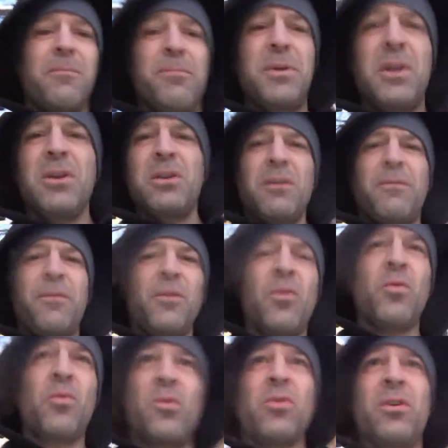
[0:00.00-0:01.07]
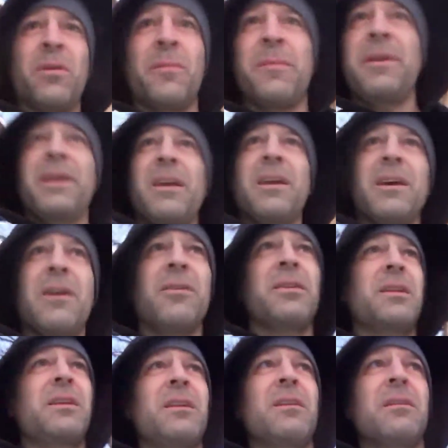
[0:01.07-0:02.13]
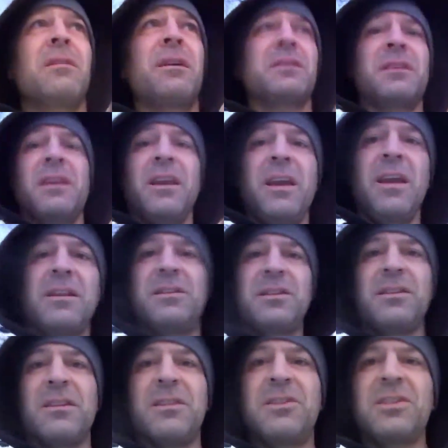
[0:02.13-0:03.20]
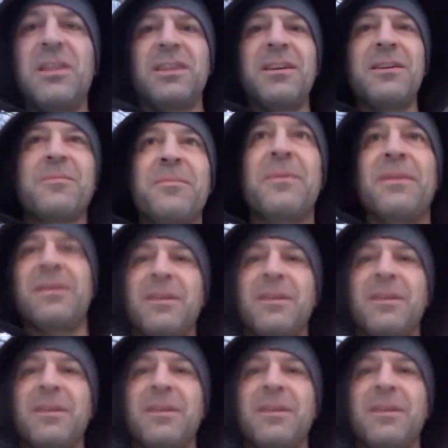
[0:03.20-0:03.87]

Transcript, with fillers: Beautiful warm day out here as I head to the gym.